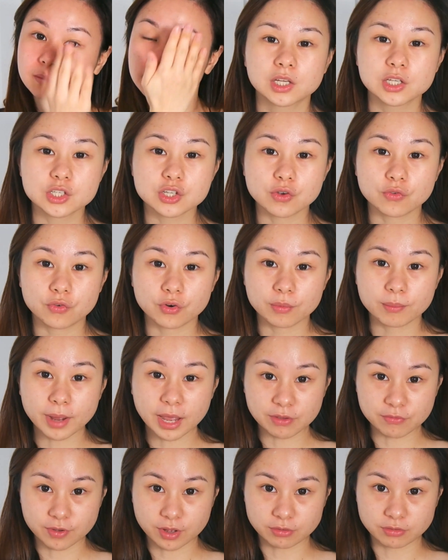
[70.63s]
So for
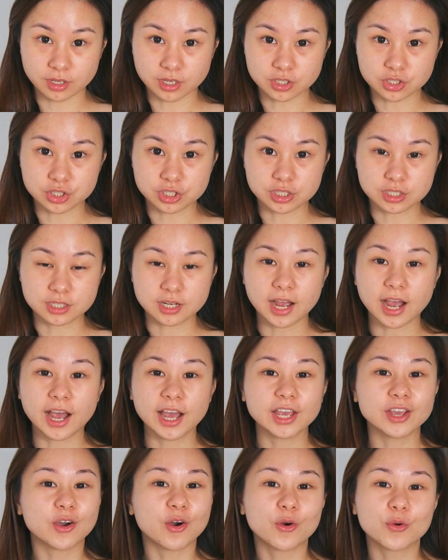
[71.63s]
my foundation,
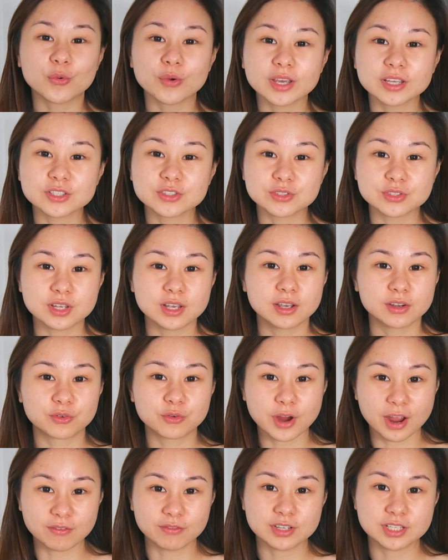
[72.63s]
I always
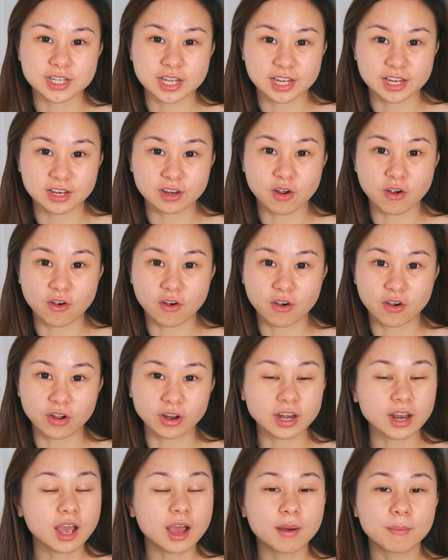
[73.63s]
gravitate
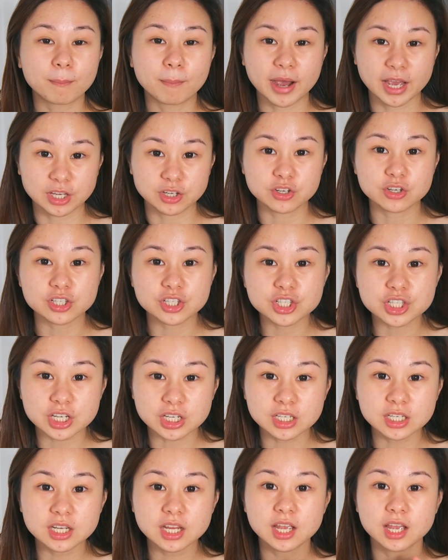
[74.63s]
on my
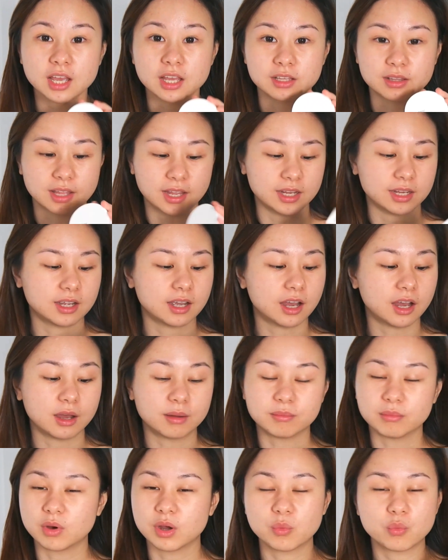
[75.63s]
cushion, like
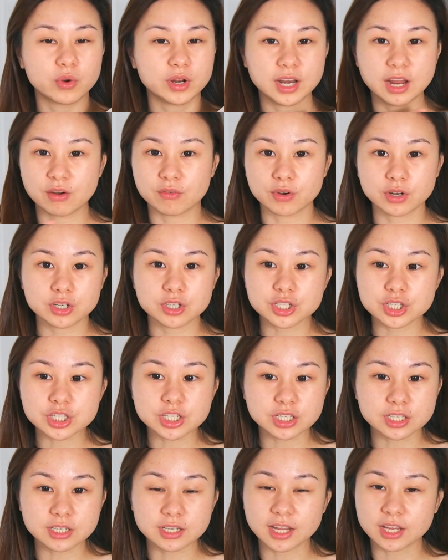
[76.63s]
whatever
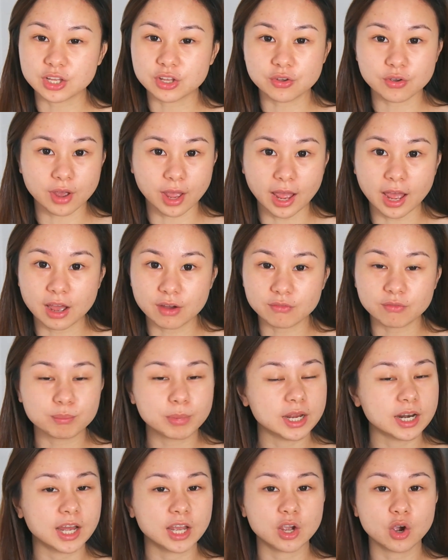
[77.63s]
cushion that you have,
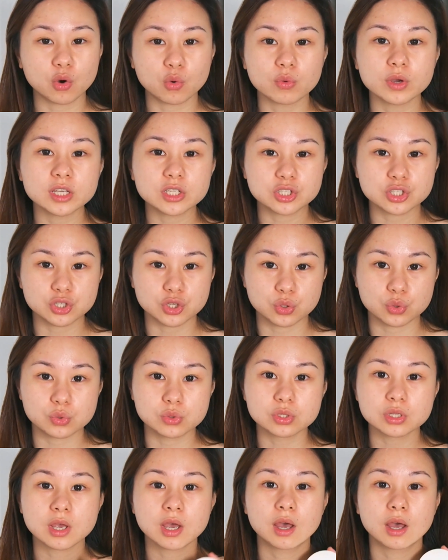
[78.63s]
but I always
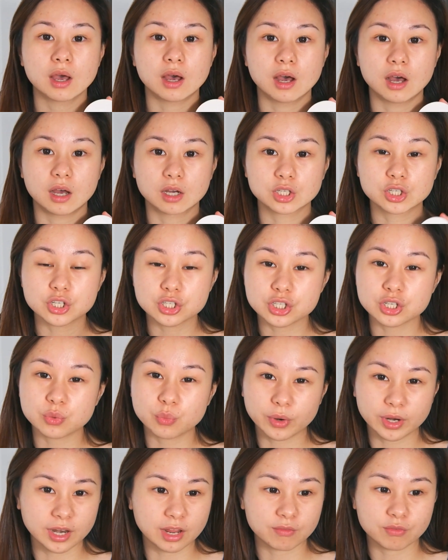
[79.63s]
use a cushion
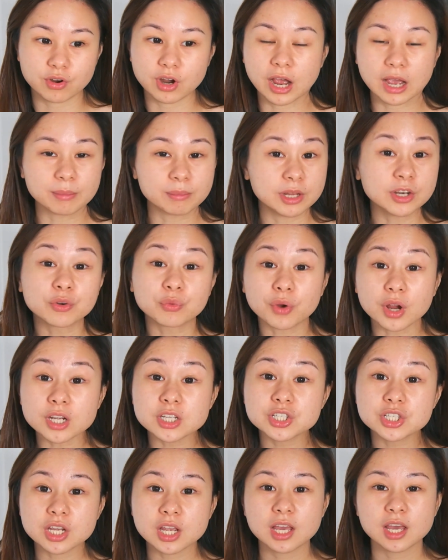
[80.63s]
whenever I'm in a
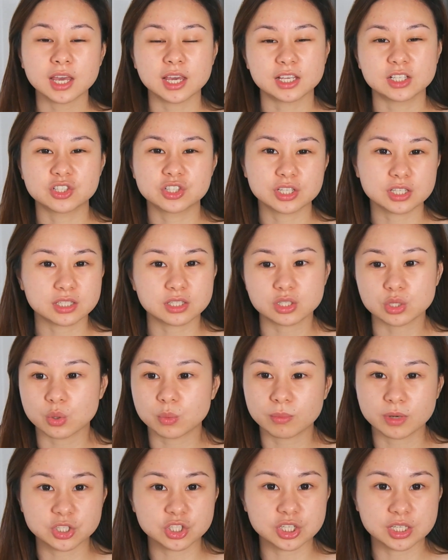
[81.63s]
rush. It's just so
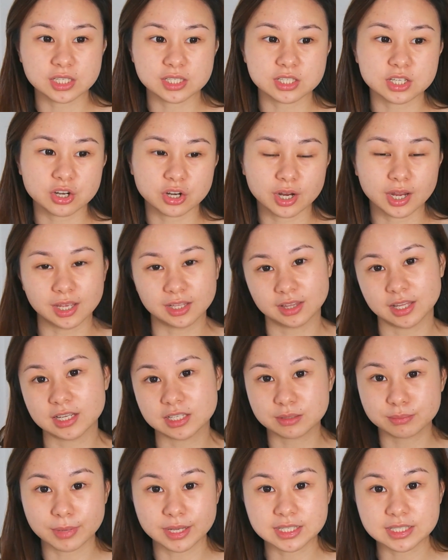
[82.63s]
much easier and
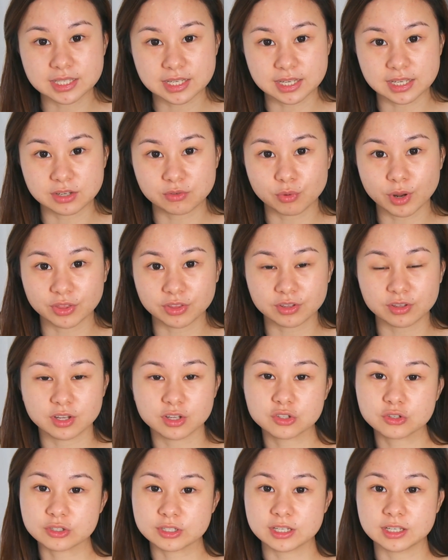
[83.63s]
less messy rather
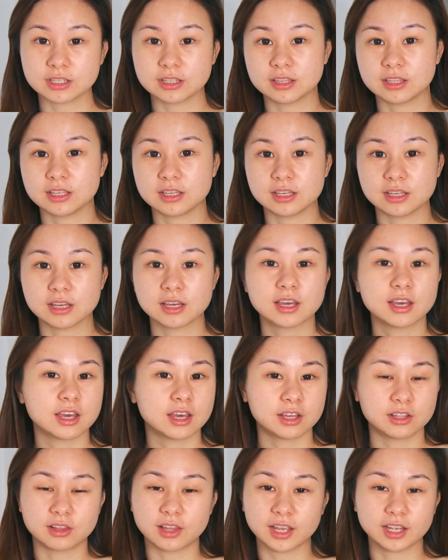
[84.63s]
than using
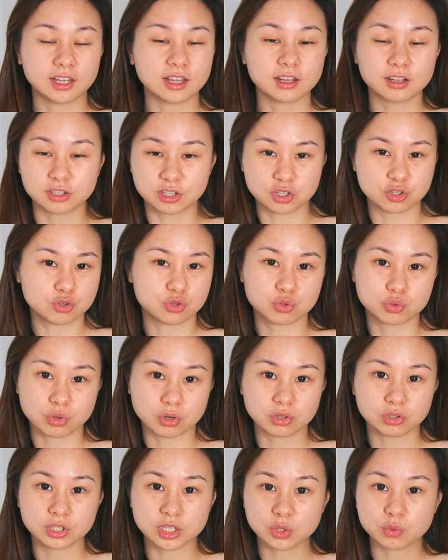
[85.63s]
the
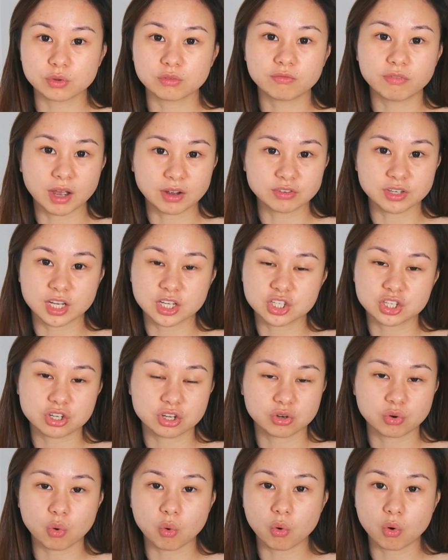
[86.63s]
usual liquid
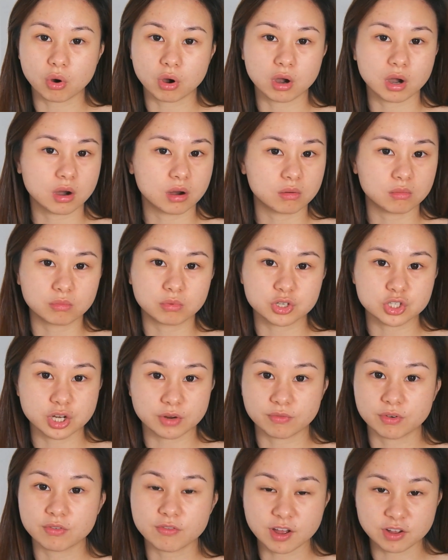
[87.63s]
foundation or
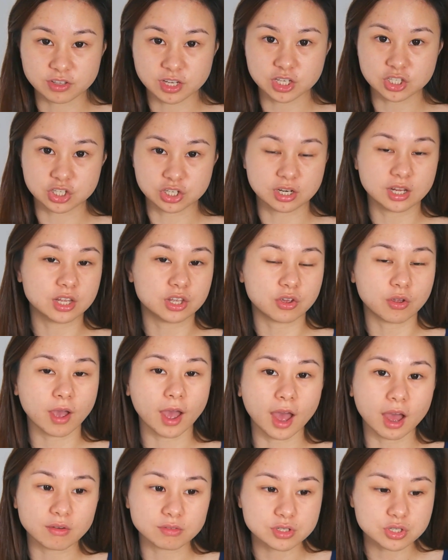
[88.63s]
whichever foundation that you
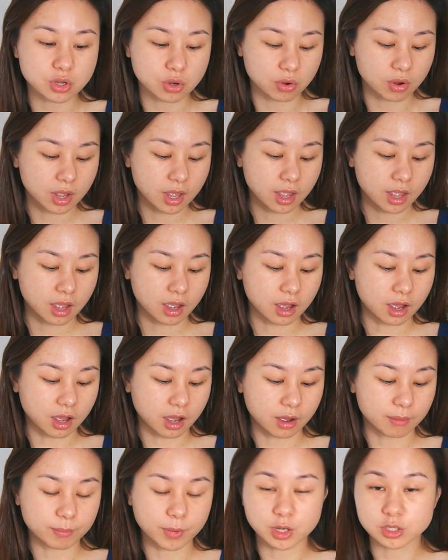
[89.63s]
have. So
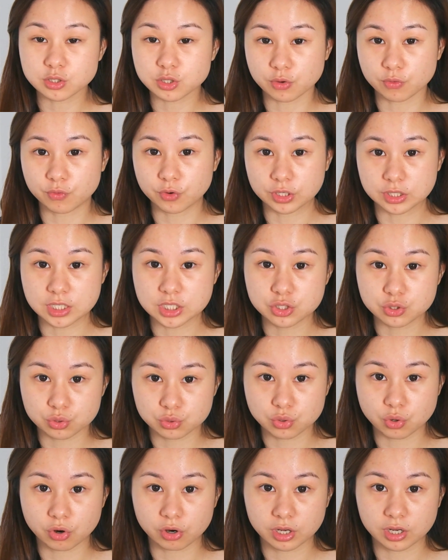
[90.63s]
for this
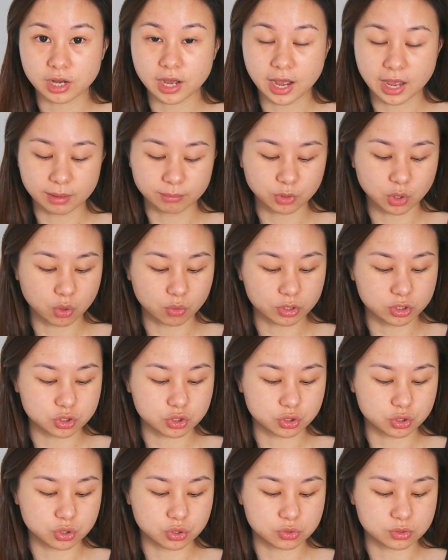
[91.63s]
tutorial, I'm going
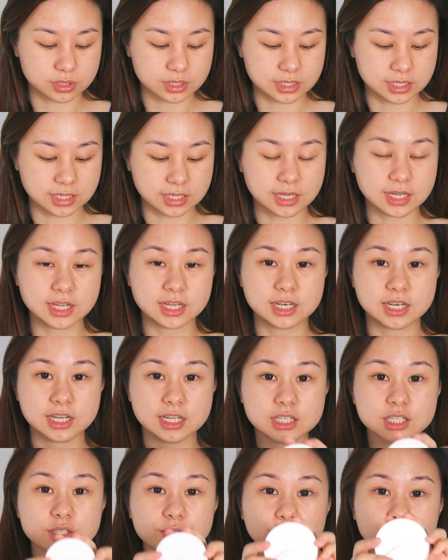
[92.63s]
to use the
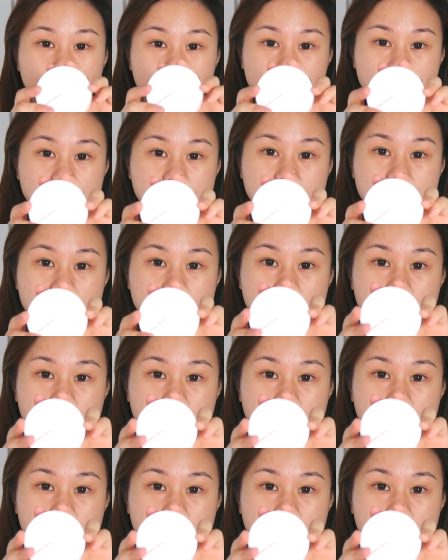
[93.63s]
Innisfree